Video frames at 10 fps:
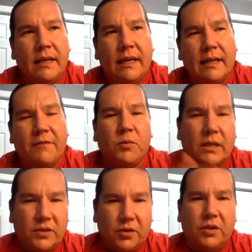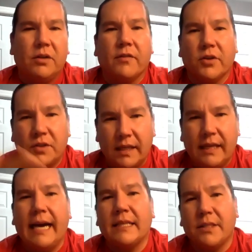And if you wanted to go to university,
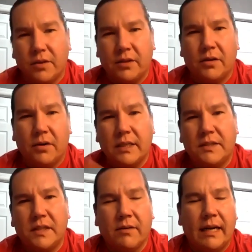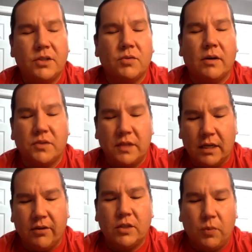you had to go to OAC, right? So I was
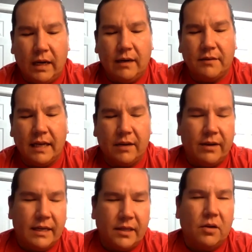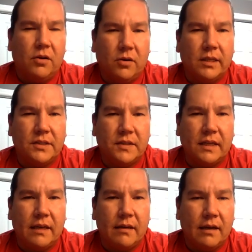done grade 12, getting ready to go to
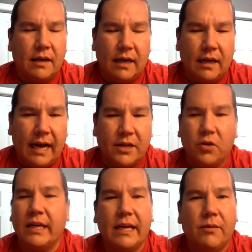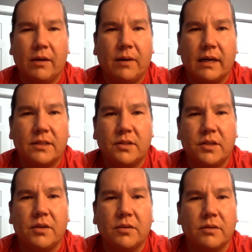OAC. Uh, had no idea what I wanted to
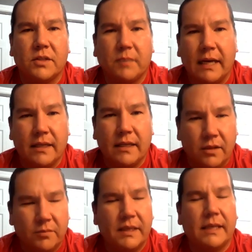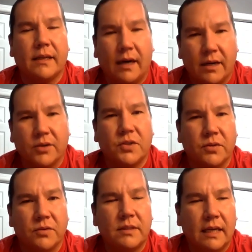do, despite you know being an honor
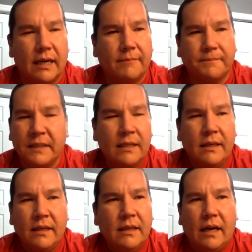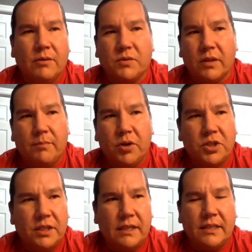student. Um, I wasn't really
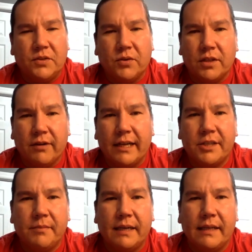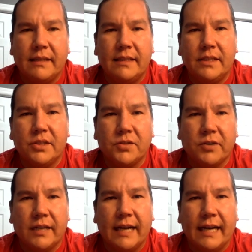pushed in any sort of direction by any teachers or
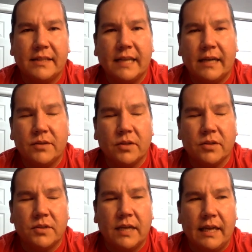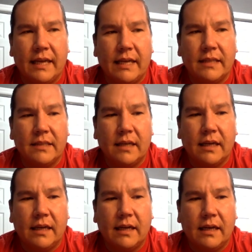any guidance counselors, and
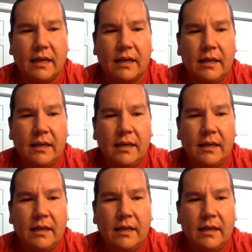uh,